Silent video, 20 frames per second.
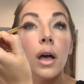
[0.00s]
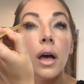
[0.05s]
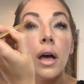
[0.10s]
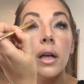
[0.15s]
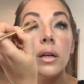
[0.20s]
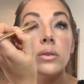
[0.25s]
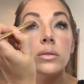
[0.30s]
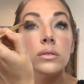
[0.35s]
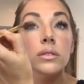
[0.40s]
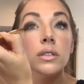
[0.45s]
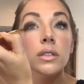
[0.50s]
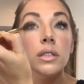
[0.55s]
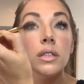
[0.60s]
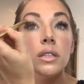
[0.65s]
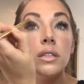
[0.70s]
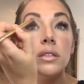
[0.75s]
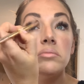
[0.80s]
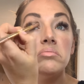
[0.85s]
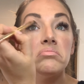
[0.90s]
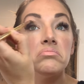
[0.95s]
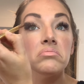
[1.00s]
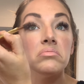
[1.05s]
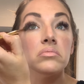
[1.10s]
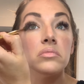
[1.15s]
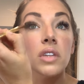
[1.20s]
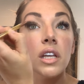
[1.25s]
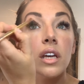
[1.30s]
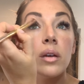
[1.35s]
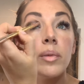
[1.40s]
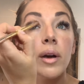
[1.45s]
I don't really
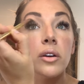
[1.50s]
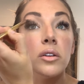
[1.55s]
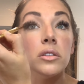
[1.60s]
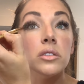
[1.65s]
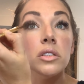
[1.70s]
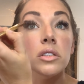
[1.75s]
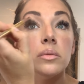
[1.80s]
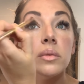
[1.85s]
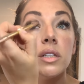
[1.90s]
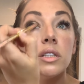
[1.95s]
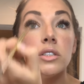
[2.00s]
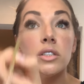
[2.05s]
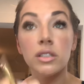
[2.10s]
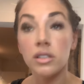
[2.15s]
think about it too much.